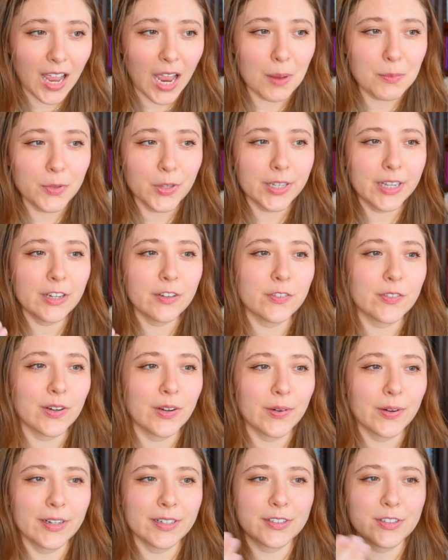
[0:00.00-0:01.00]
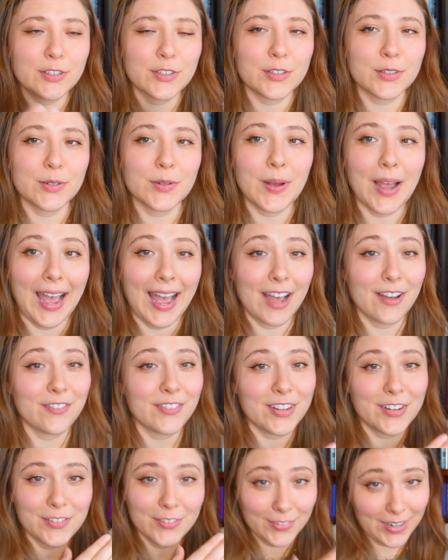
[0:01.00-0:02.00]
I'm looking forward to
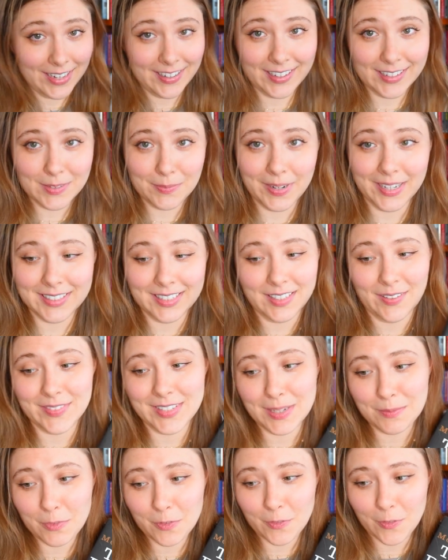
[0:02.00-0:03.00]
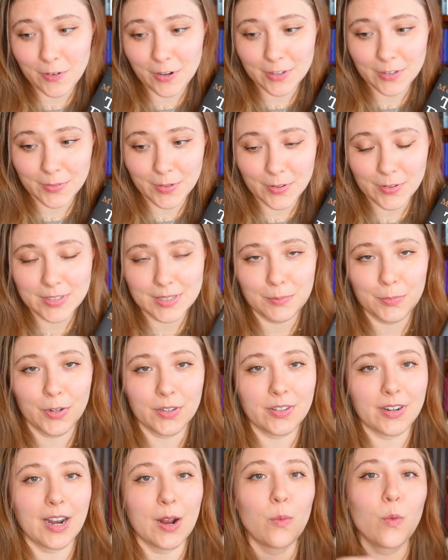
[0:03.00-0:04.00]
having read it, because as I've said before, The Road is a
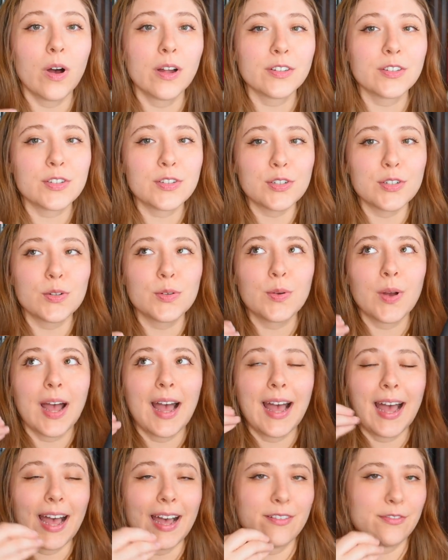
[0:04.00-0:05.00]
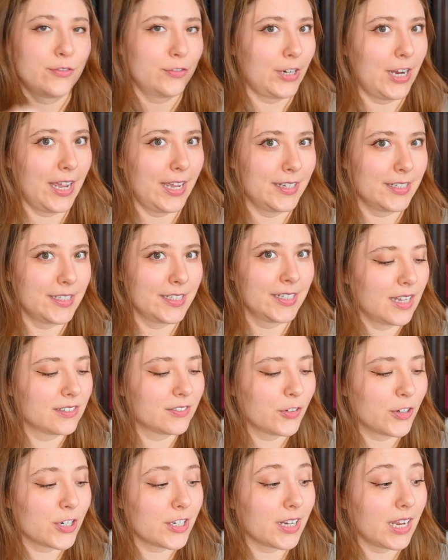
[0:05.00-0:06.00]
book that I want to have read.
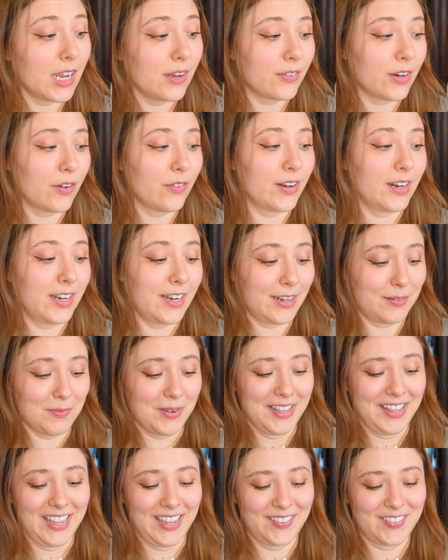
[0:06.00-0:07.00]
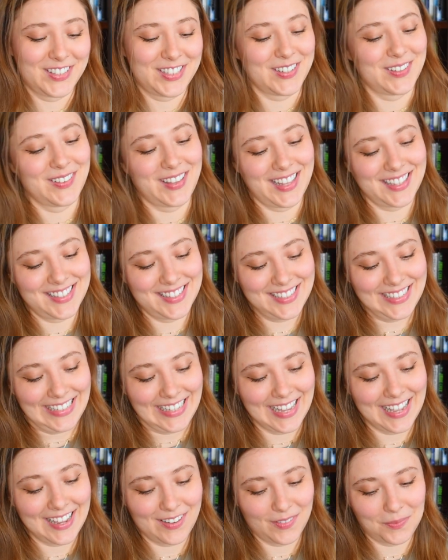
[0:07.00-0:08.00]
Unfortunately, I have not read it yet in my life, so that's
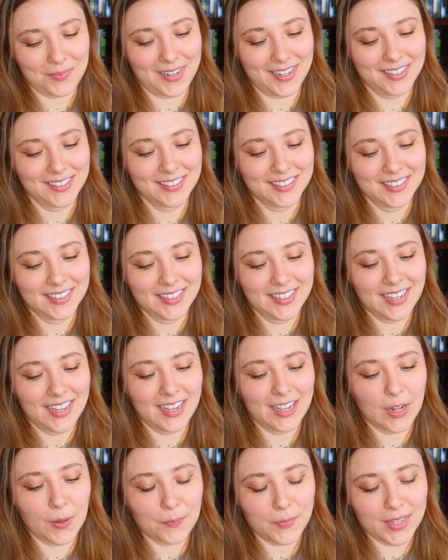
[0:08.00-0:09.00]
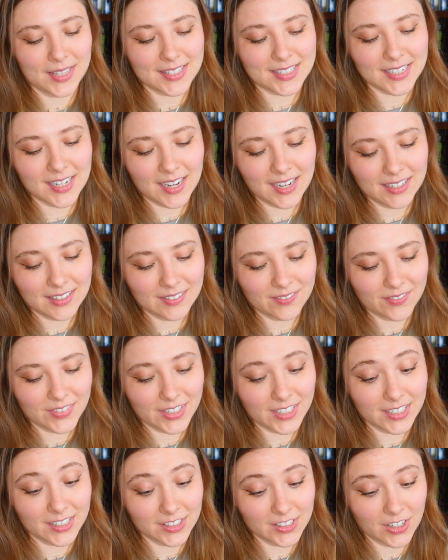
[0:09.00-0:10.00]
still ahead of me. It's not
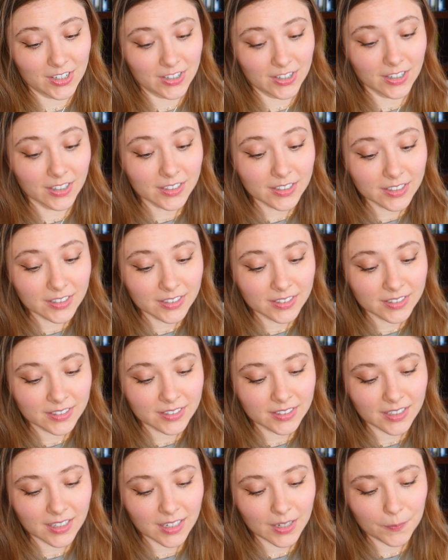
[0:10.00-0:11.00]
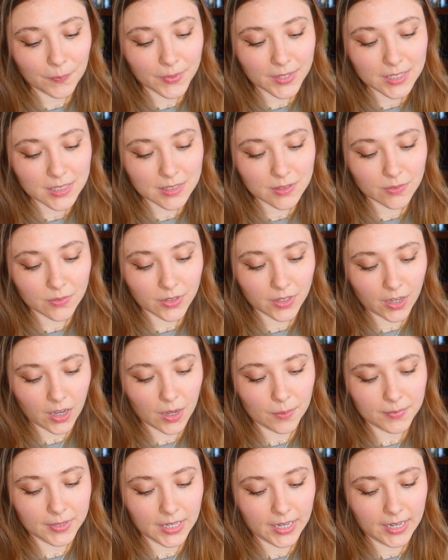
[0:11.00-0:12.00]
very long. This
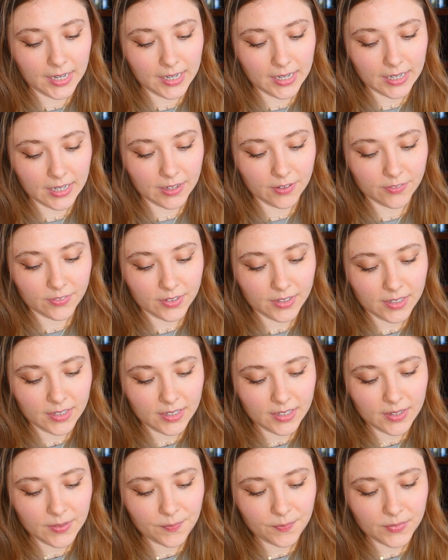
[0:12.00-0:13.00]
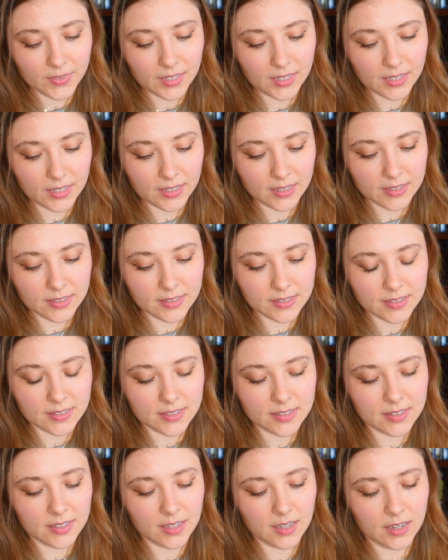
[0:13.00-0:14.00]
copy I have
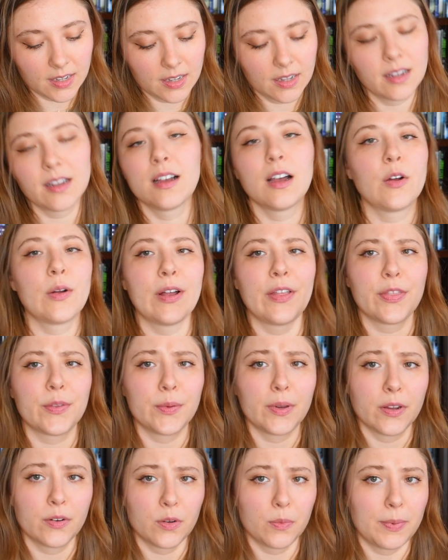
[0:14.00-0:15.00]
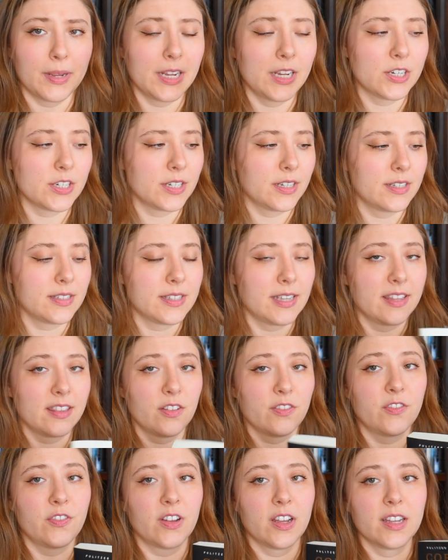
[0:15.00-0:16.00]
is around 300 pages, and
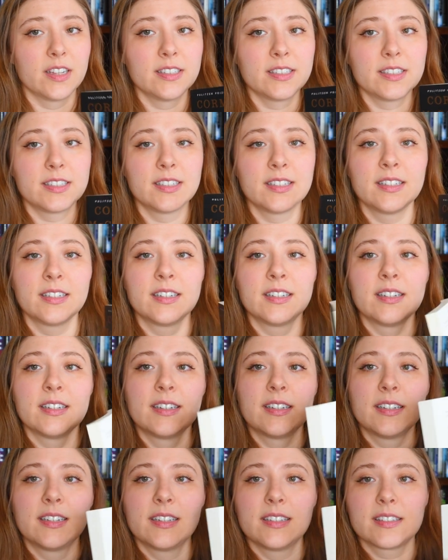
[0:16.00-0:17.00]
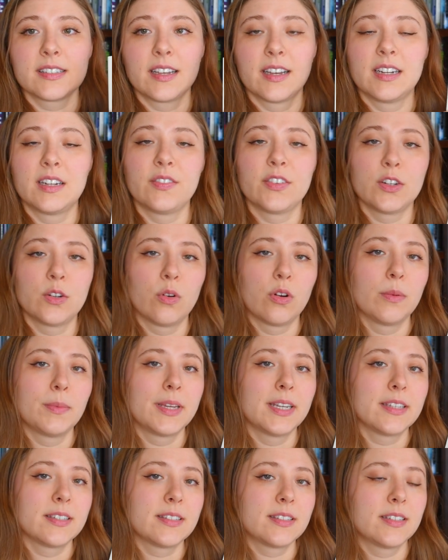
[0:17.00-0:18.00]
the font is kind of
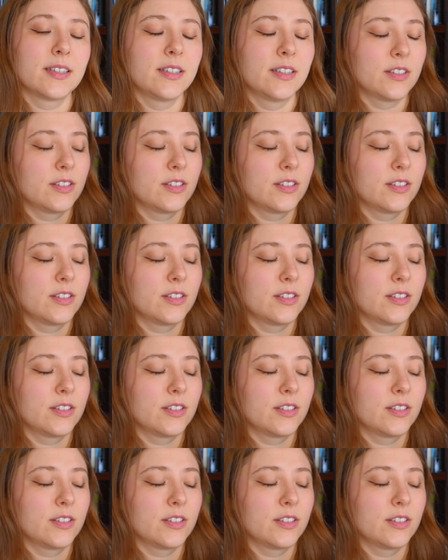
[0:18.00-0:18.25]
enormous.